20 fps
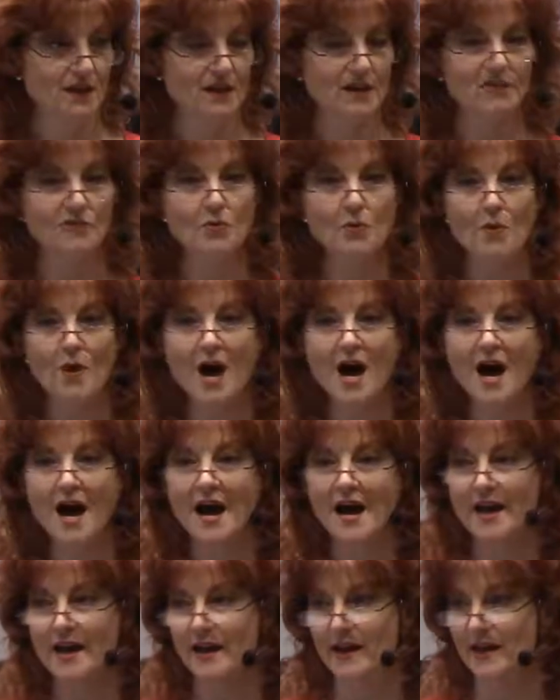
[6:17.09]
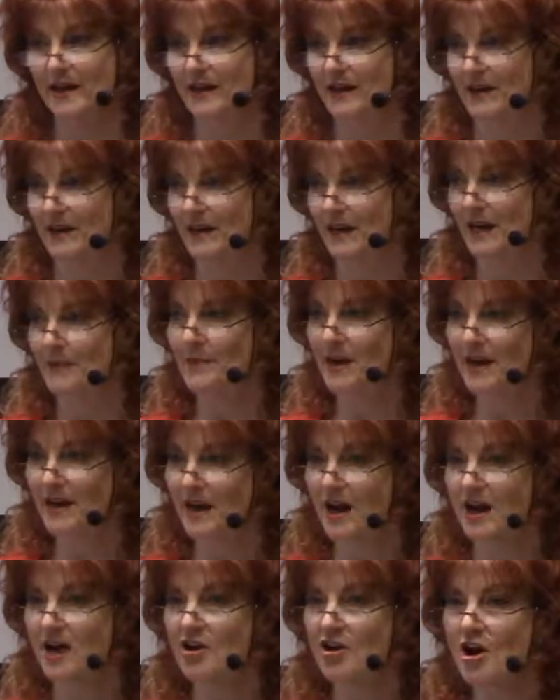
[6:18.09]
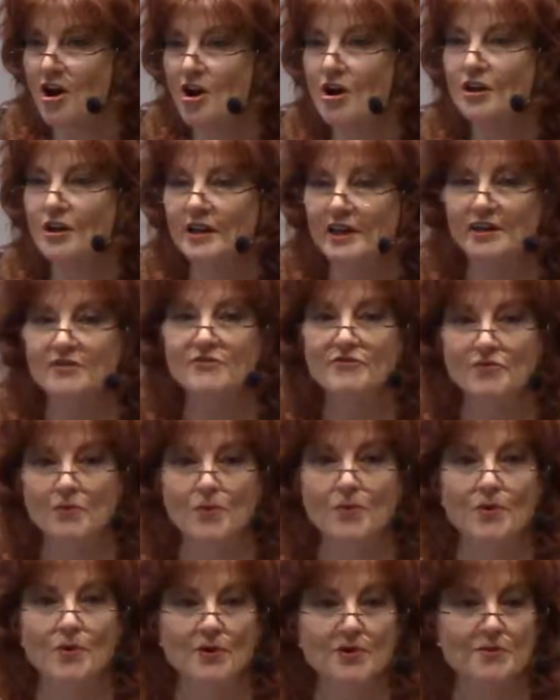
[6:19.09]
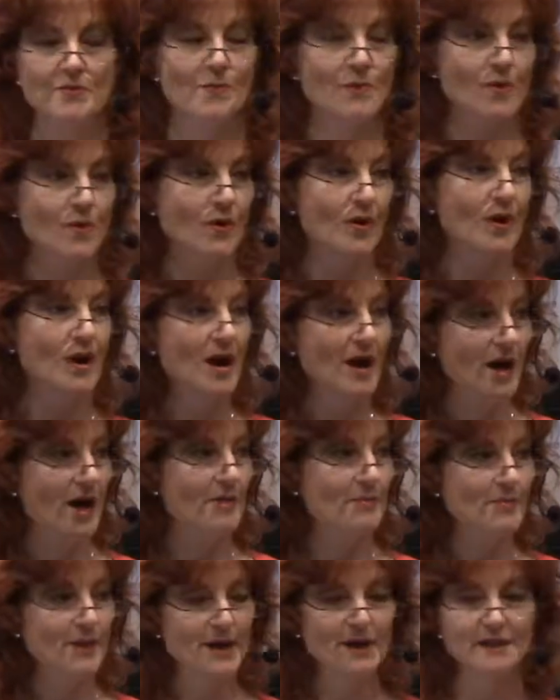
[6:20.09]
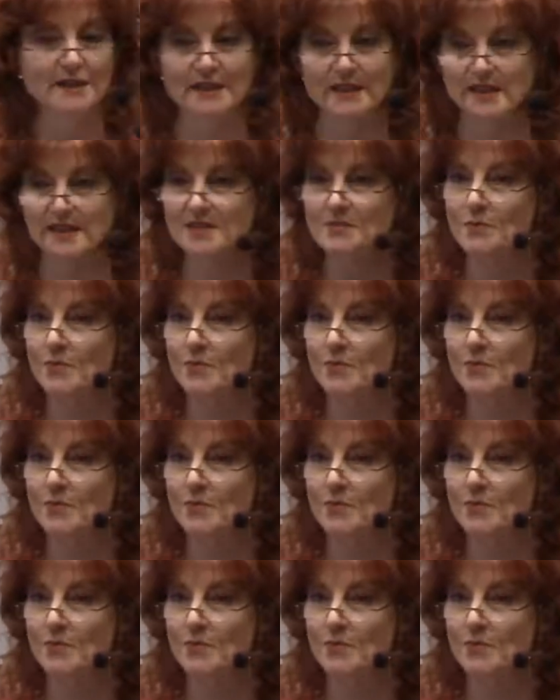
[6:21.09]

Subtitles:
of why am I not calling forth more abundance,